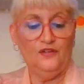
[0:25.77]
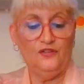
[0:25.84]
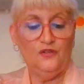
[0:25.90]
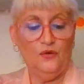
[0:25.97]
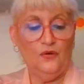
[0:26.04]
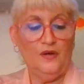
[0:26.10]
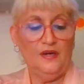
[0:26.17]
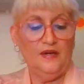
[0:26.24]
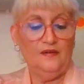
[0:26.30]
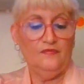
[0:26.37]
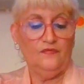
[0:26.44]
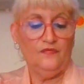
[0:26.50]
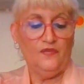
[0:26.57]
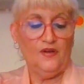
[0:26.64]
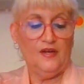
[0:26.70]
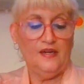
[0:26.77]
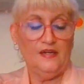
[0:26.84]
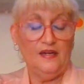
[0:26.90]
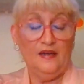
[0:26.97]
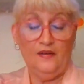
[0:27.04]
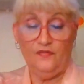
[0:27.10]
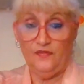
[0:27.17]
enjoy
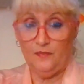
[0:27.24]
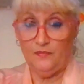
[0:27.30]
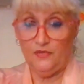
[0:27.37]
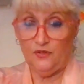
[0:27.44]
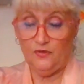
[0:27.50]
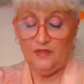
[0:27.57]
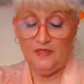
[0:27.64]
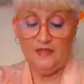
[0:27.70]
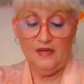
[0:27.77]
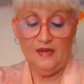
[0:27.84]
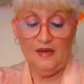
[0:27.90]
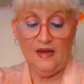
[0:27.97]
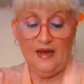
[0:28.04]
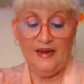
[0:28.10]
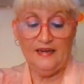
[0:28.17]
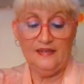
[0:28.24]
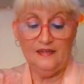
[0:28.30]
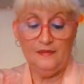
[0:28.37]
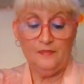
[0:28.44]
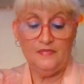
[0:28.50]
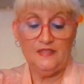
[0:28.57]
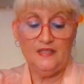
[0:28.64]
fun health and beauty
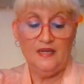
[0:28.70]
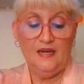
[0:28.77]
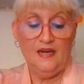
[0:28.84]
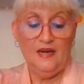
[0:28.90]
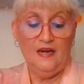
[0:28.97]
items,